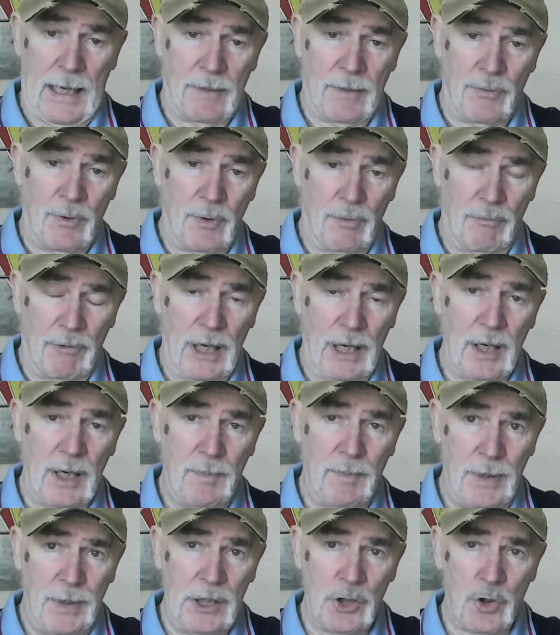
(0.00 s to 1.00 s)
And really,
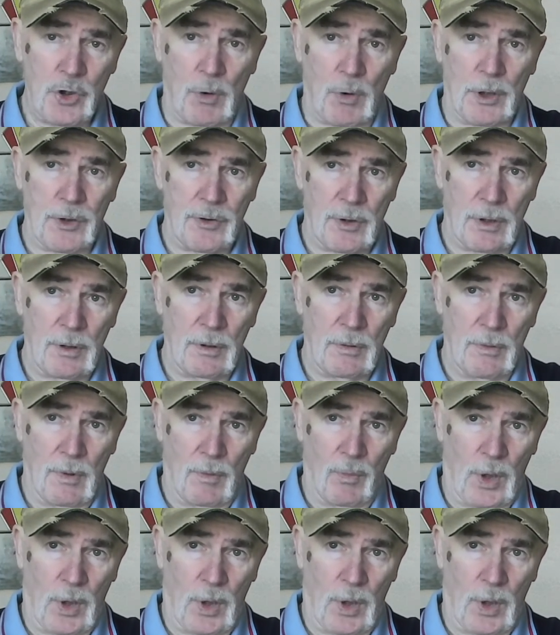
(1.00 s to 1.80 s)
B Squadron